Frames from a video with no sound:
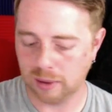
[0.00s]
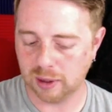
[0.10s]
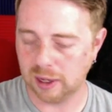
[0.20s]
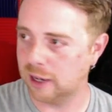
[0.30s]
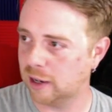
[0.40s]

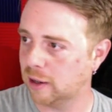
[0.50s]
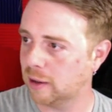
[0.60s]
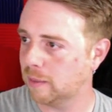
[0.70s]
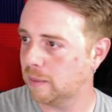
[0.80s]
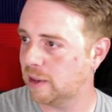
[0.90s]
And
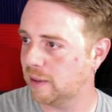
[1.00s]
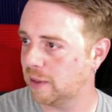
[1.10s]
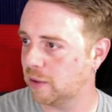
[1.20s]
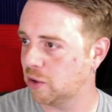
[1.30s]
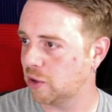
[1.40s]
let's see if
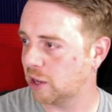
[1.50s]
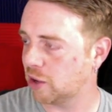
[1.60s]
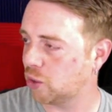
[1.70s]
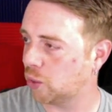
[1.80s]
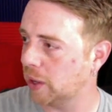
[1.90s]
there's just like a
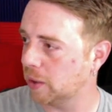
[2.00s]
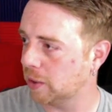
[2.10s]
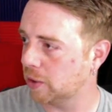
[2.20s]
trailer